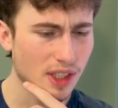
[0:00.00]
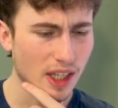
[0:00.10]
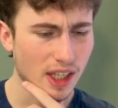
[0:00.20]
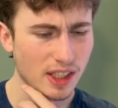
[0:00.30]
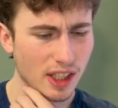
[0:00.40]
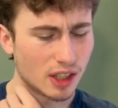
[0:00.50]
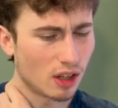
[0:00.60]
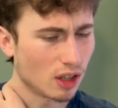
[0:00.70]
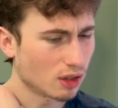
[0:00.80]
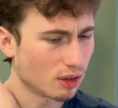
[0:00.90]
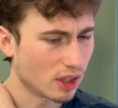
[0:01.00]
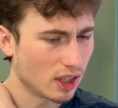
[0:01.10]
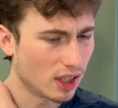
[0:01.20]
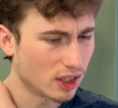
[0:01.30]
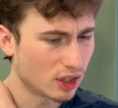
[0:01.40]
I guess I could also
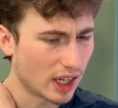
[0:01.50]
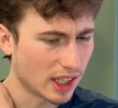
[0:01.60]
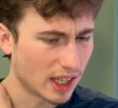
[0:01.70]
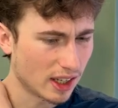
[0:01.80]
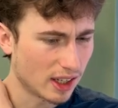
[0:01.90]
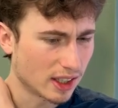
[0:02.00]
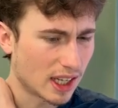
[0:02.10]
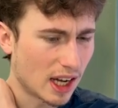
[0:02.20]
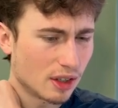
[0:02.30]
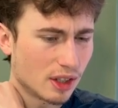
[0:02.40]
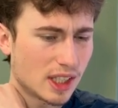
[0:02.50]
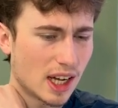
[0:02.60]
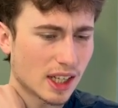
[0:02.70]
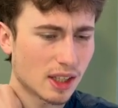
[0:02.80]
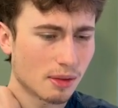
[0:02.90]
try
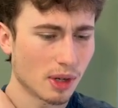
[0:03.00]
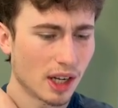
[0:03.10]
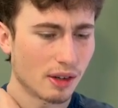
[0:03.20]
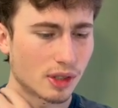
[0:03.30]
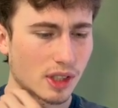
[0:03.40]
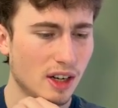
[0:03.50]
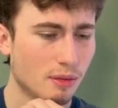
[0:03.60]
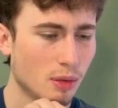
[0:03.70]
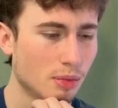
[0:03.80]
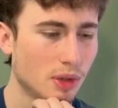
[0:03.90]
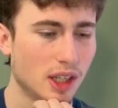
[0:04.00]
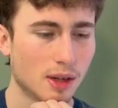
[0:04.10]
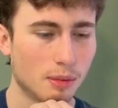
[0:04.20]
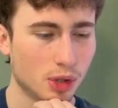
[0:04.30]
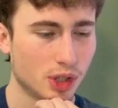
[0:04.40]
counter-attacking, but I was kind of more planning
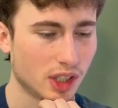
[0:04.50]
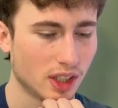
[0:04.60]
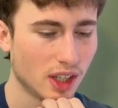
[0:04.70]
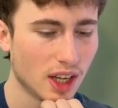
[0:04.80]
on pushing